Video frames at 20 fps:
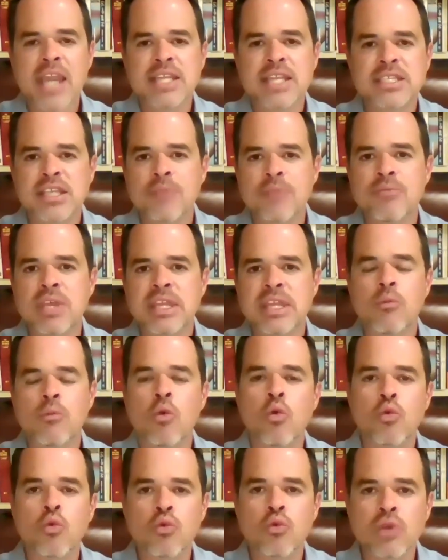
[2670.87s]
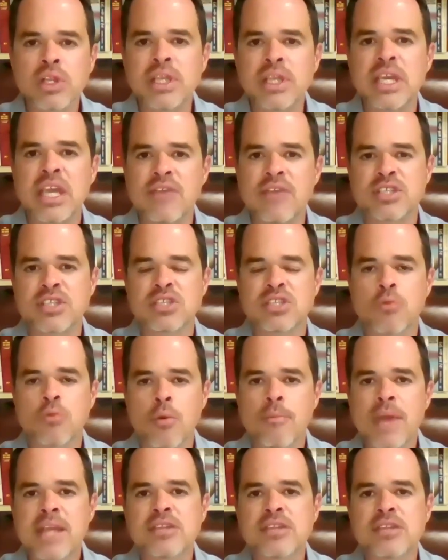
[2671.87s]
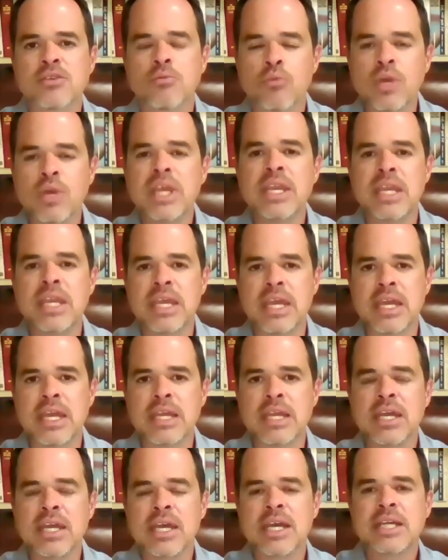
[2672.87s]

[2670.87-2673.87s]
is something that will really give us the momentum we need